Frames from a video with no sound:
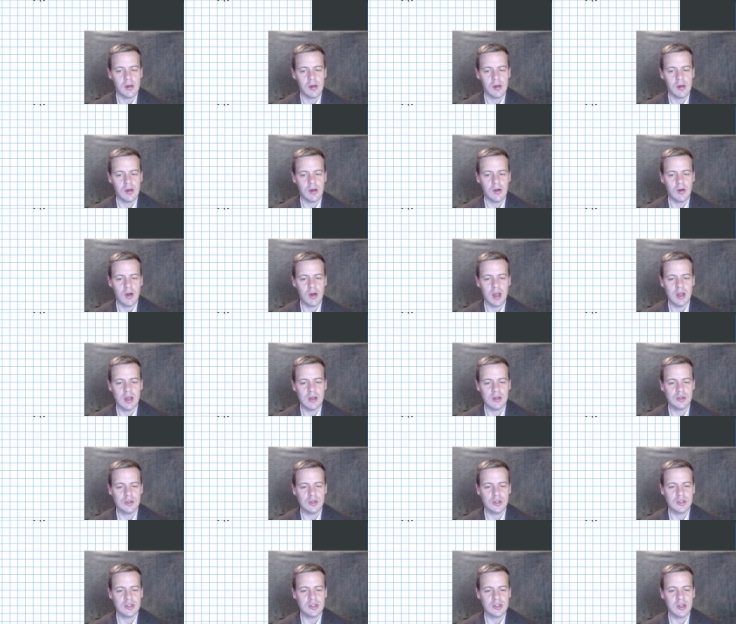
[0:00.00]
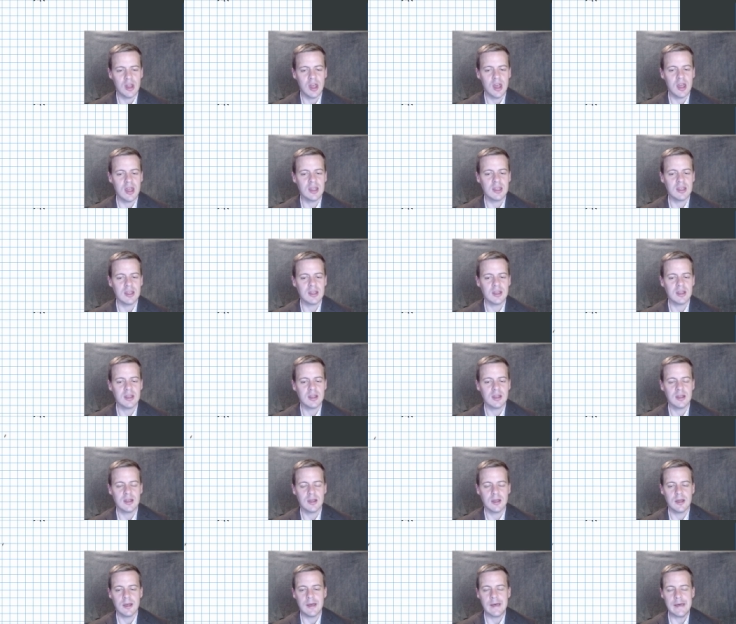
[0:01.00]
All right, just like,
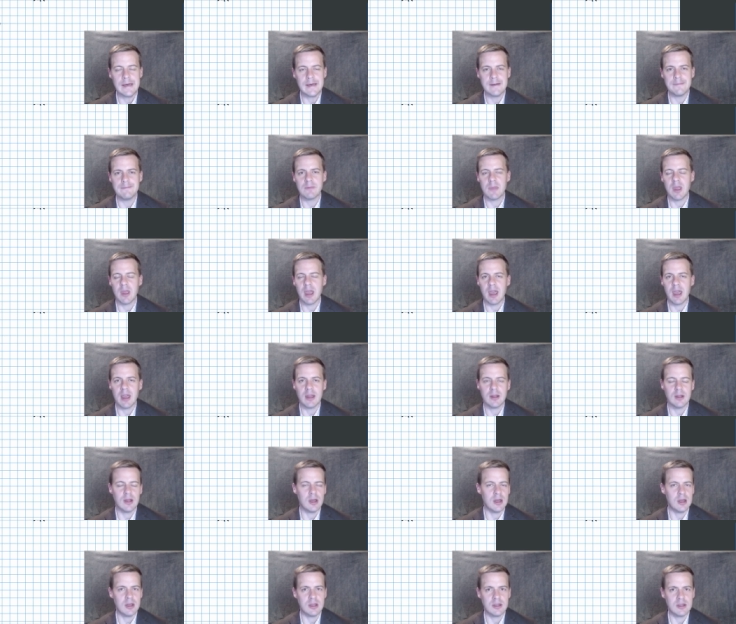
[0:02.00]
there's a